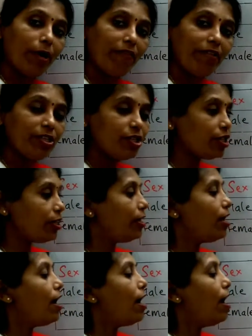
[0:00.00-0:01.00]
vision.
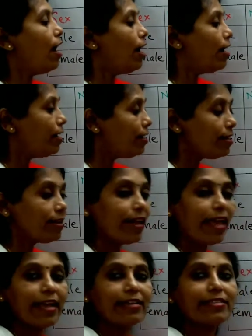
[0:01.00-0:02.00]
Another
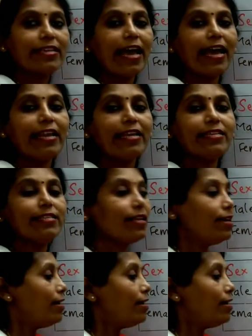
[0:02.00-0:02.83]
X carries